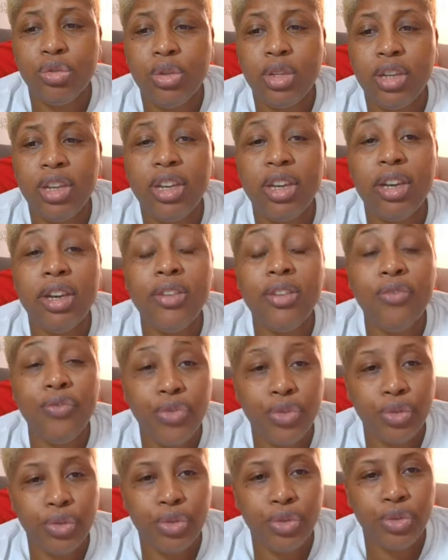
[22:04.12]
to
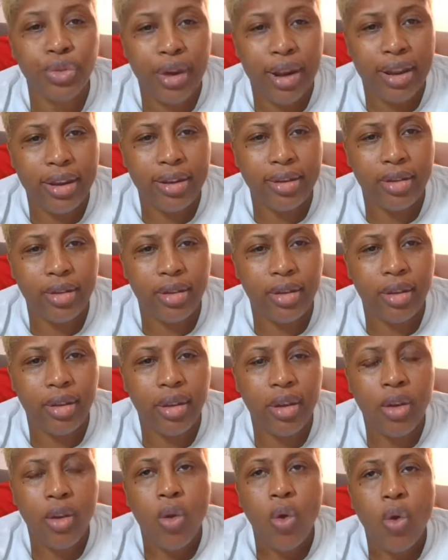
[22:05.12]
infiltrate
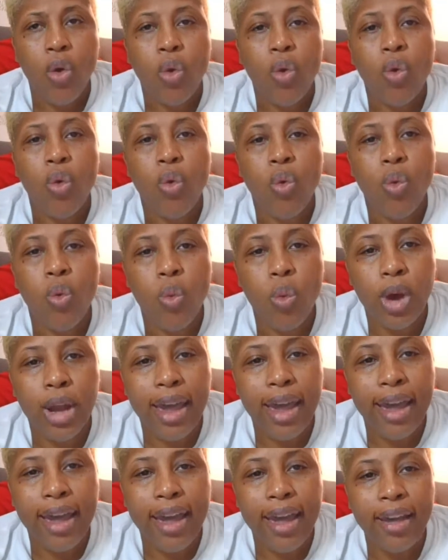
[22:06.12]

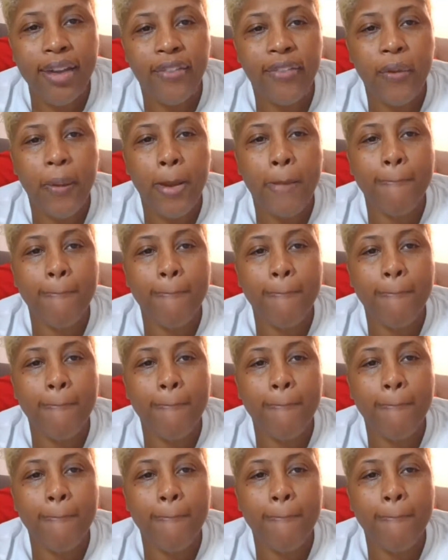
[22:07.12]
what I have,